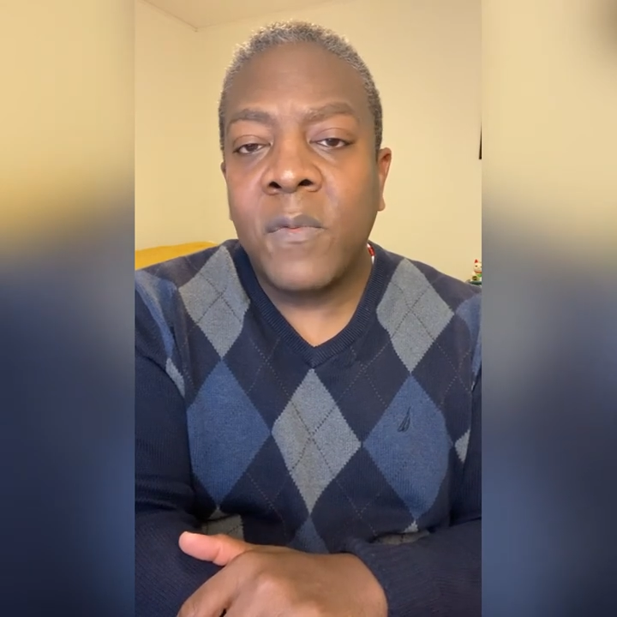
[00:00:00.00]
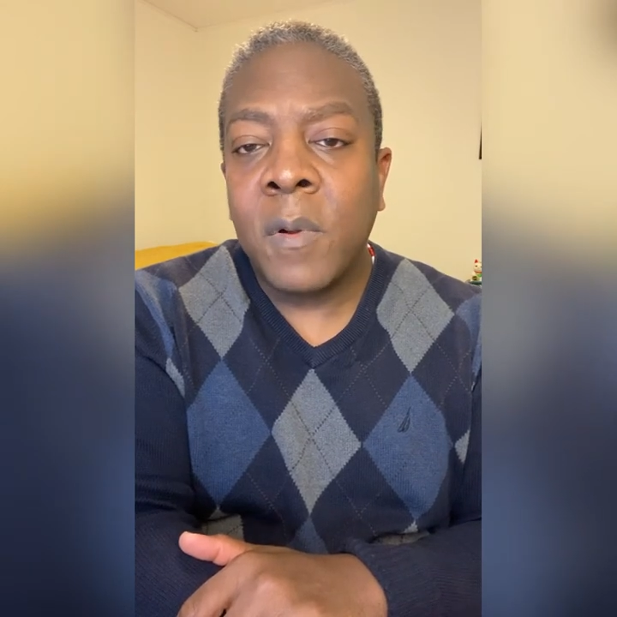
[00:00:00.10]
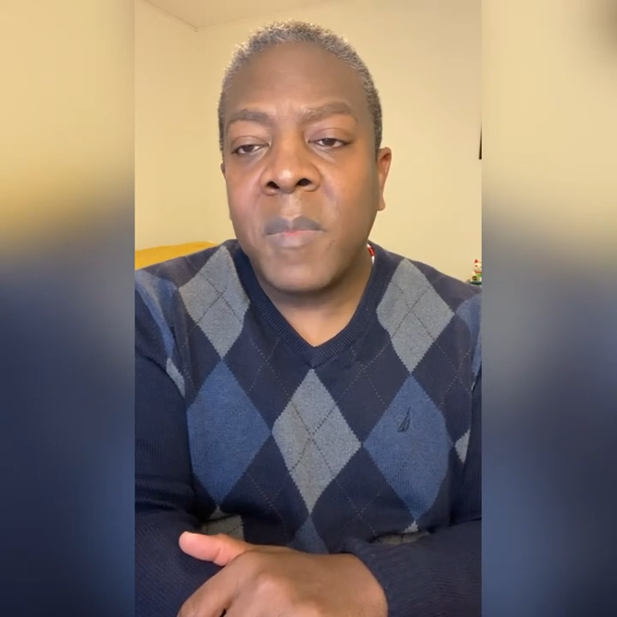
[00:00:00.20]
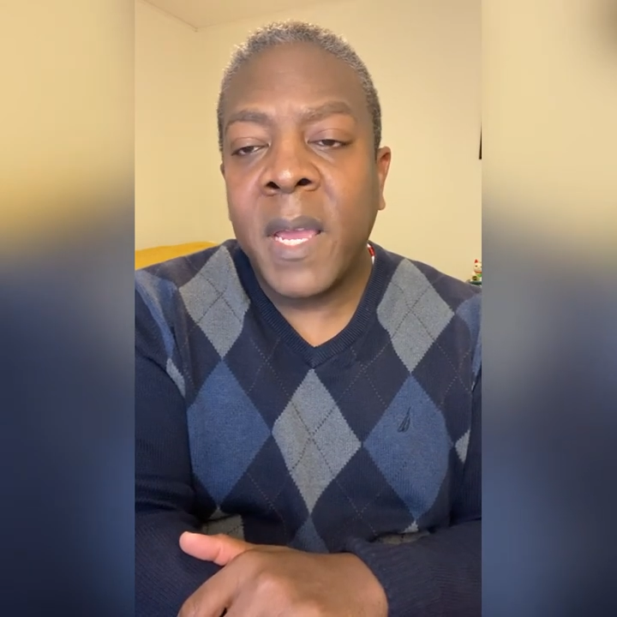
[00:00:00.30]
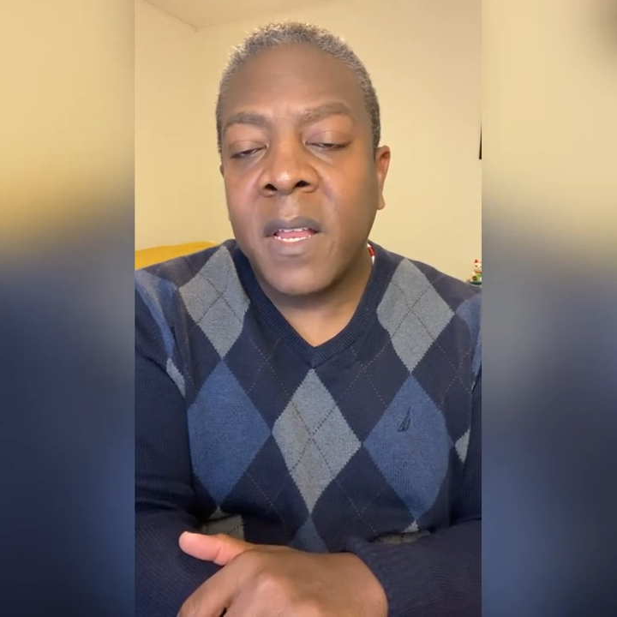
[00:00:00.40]

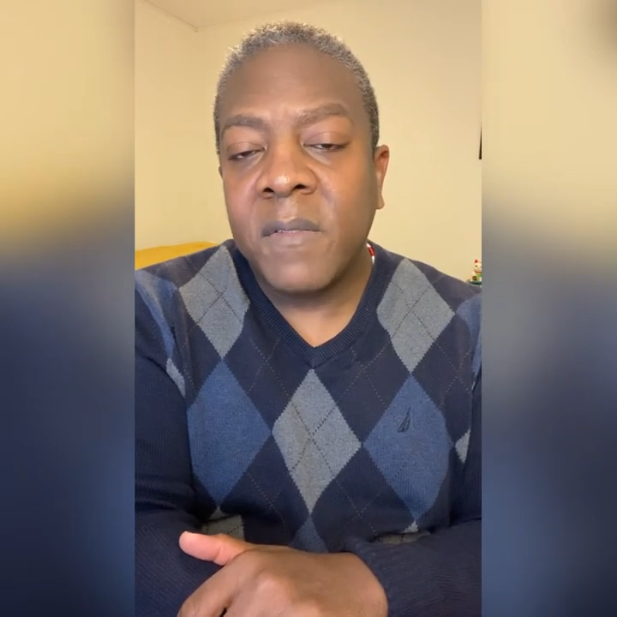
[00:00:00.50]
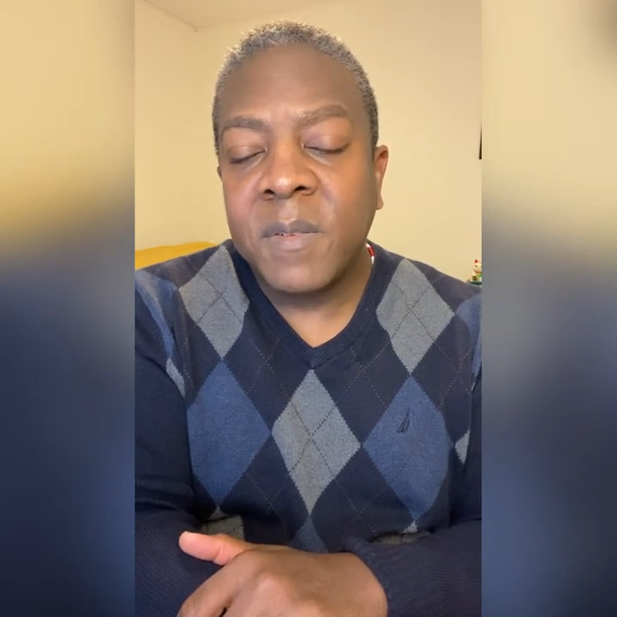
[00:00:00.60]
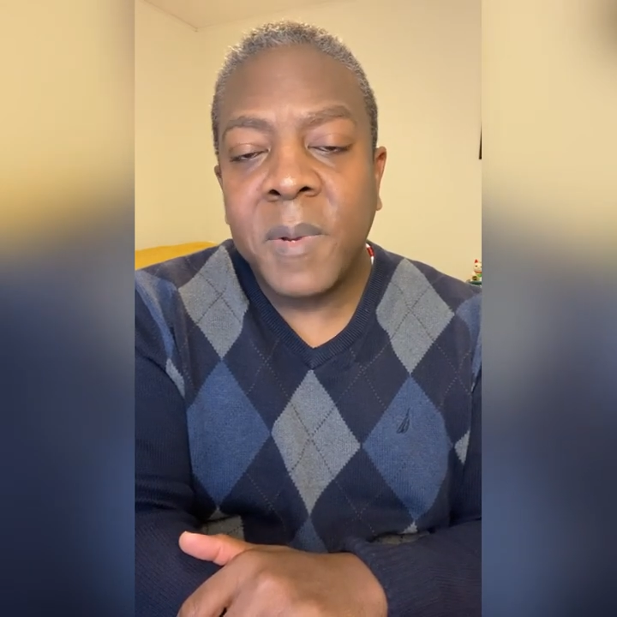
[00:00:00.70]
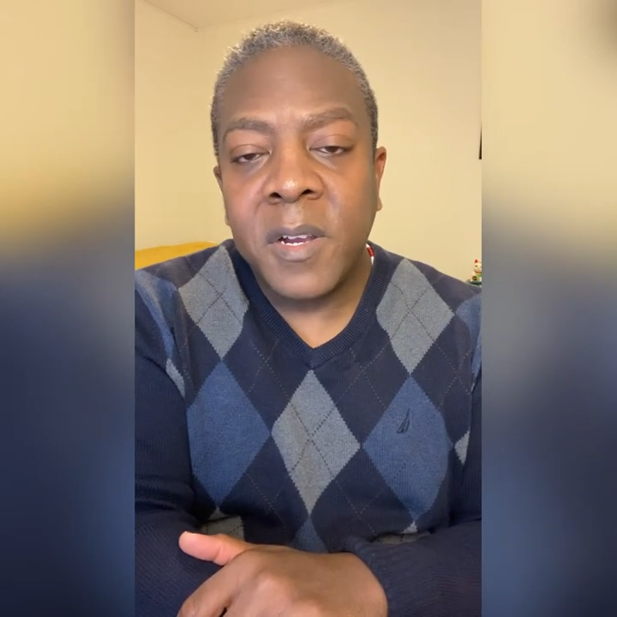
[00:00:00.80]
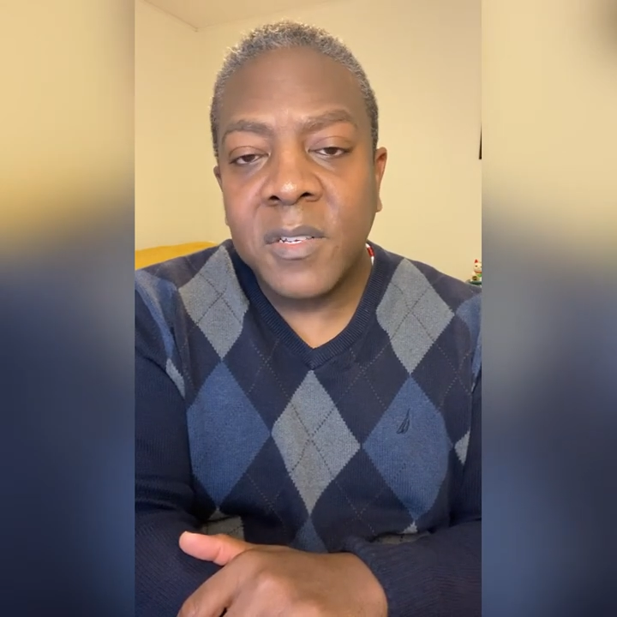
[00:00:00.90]
from negative
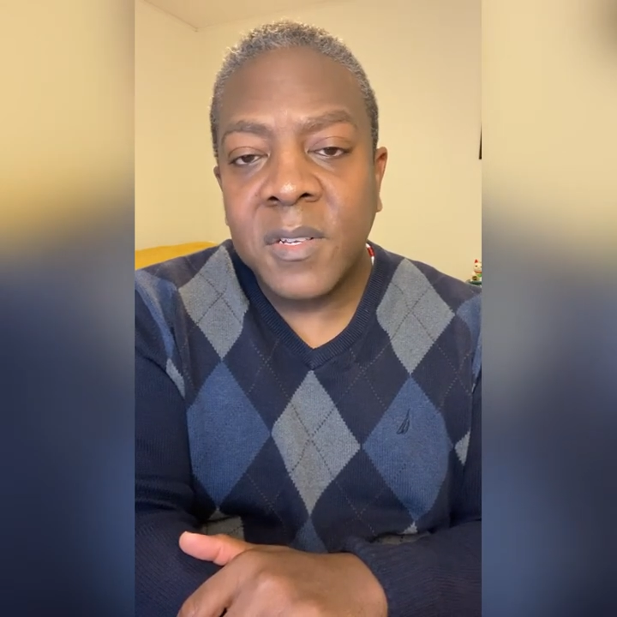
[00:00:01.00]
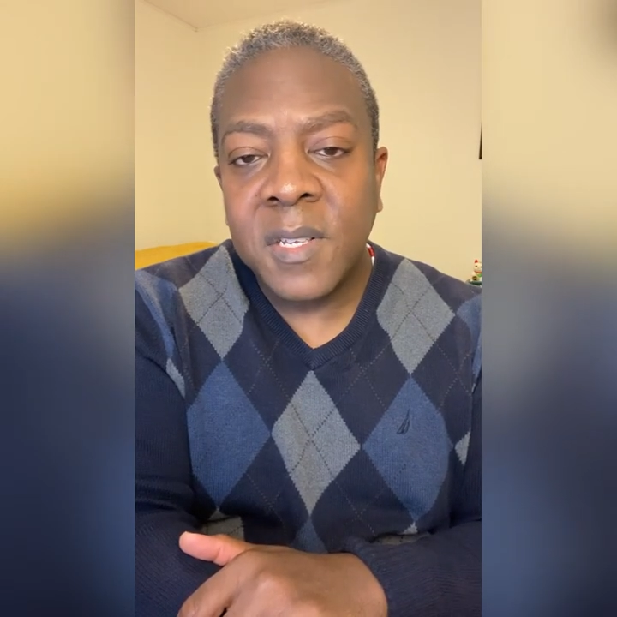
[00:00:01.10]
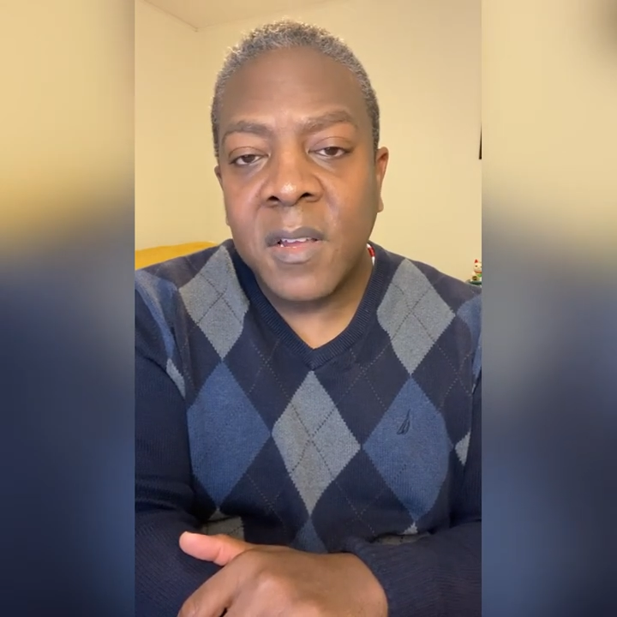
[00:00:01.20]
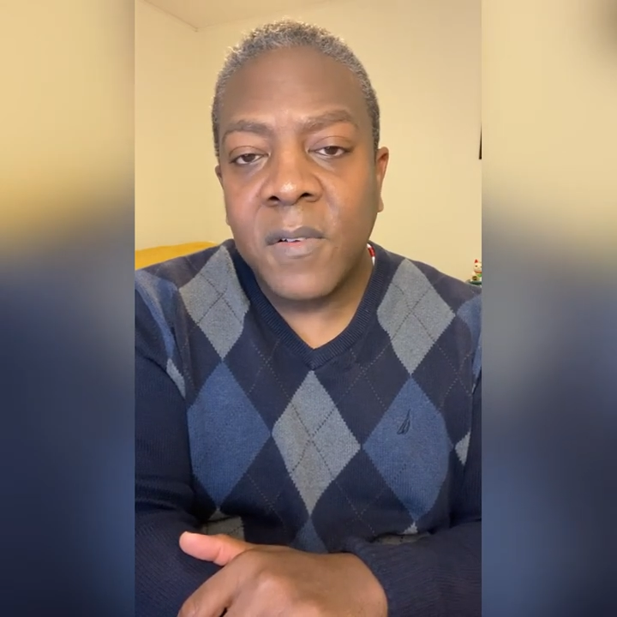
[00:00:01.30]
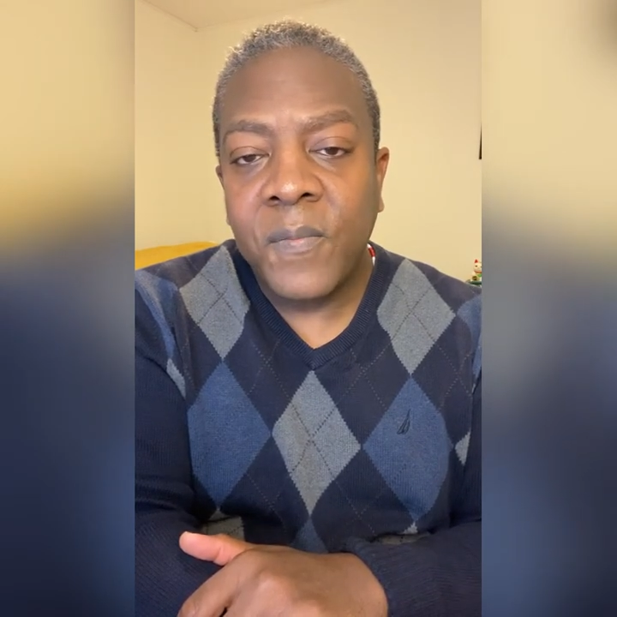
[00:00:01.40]
spirits or
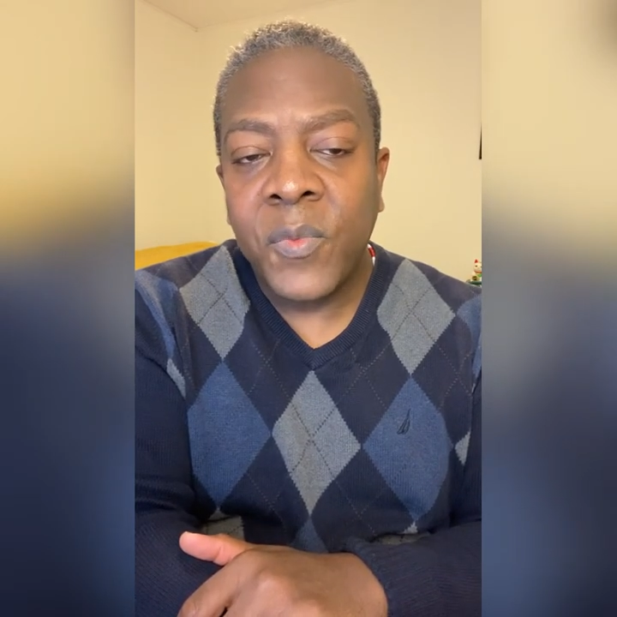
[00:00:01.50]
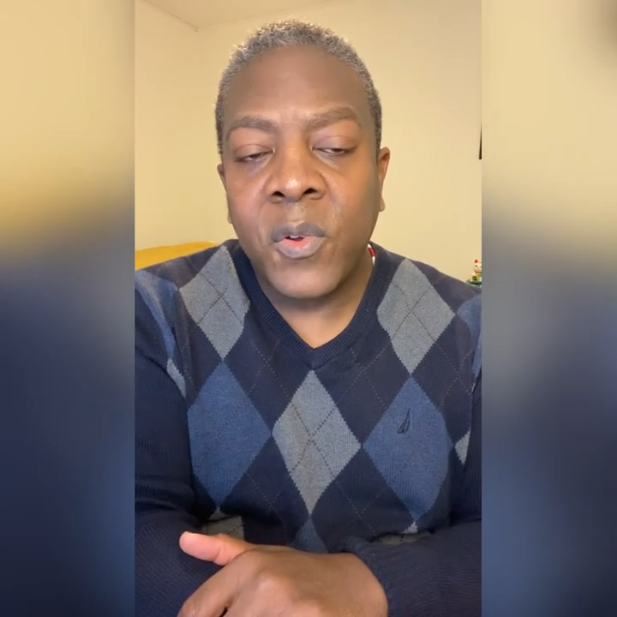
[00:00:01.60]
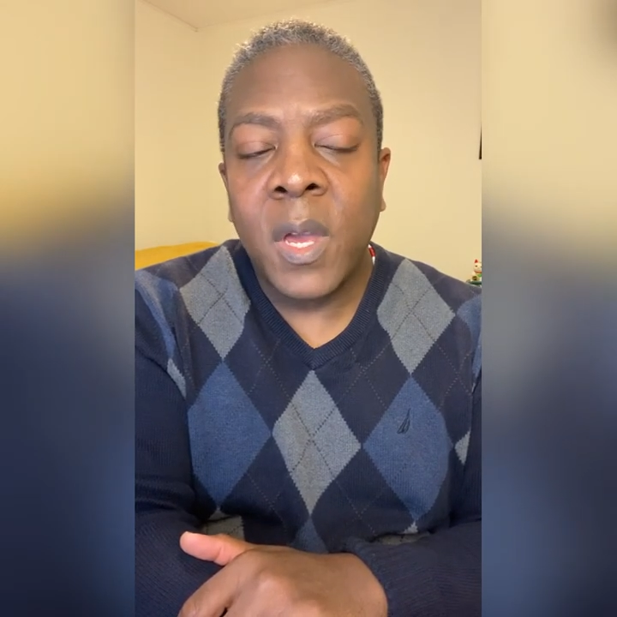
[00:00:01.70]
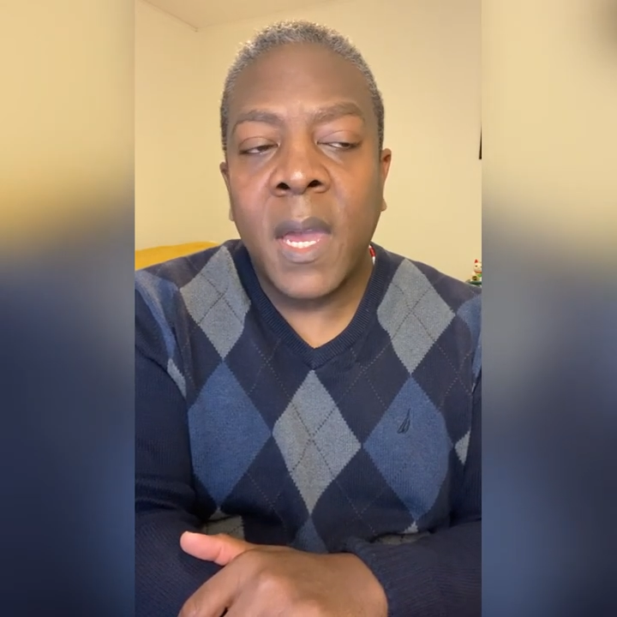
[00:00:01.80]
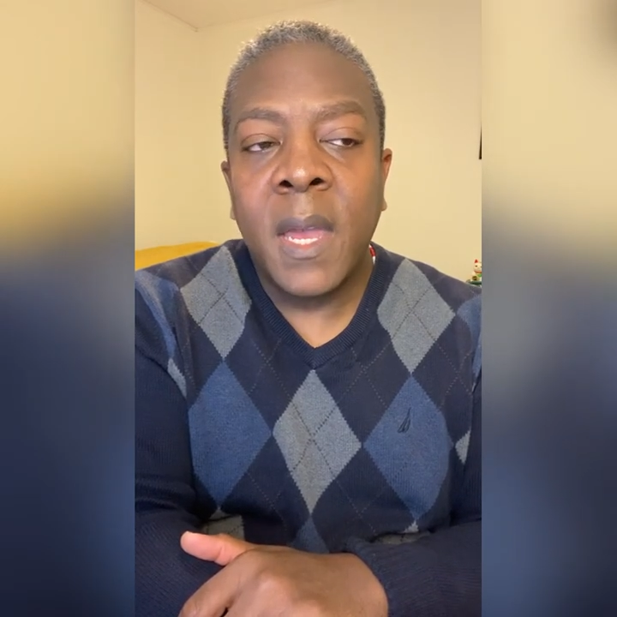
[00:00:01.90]
so,
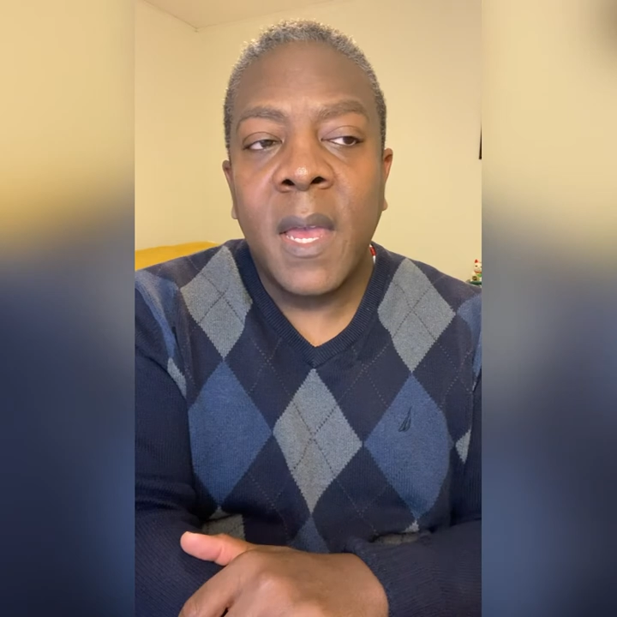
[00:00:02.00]
okay?